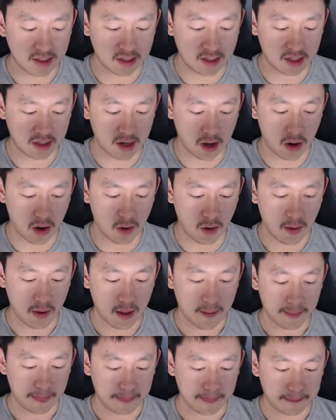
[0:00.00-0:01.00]
to go
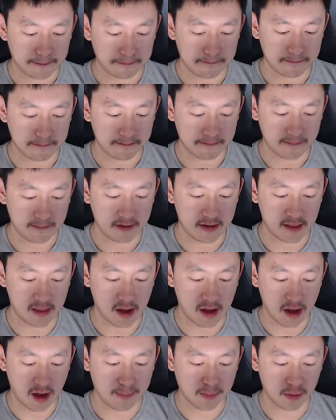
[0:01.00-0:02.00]
to the
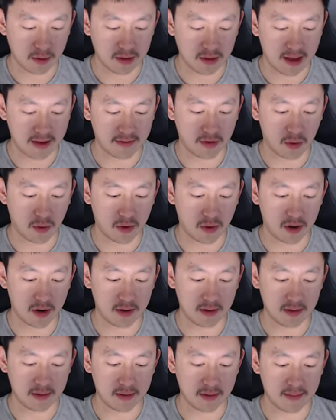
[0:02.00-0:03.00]
upper left
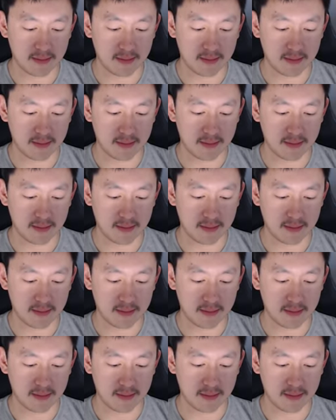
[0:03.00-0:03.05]
corner,